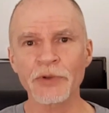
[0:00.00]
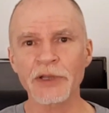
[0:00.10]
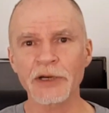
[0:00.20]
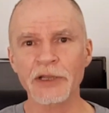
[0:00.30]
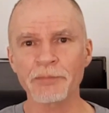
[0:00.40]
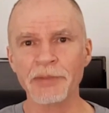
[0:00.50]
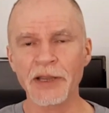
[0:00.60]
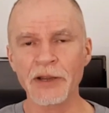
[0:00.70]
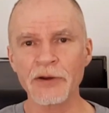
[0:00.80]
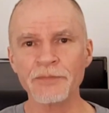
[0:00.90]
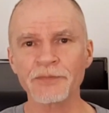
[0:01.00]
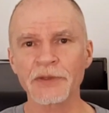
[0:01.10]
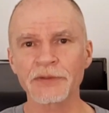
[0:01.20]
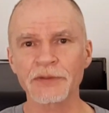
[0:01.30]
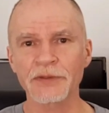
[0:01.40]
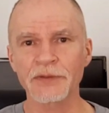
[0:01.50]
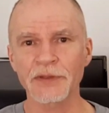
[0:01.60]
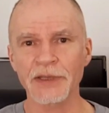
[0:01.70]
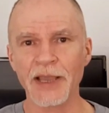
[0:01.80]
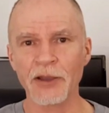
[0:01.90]
We're going to compare
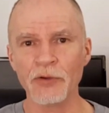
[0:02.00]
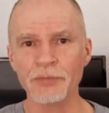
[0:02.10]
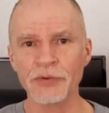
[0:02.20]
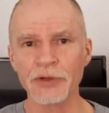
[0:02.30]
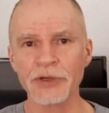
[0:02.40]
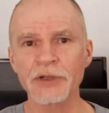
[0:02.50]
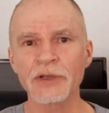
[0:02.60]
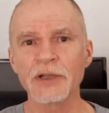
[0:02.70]
the output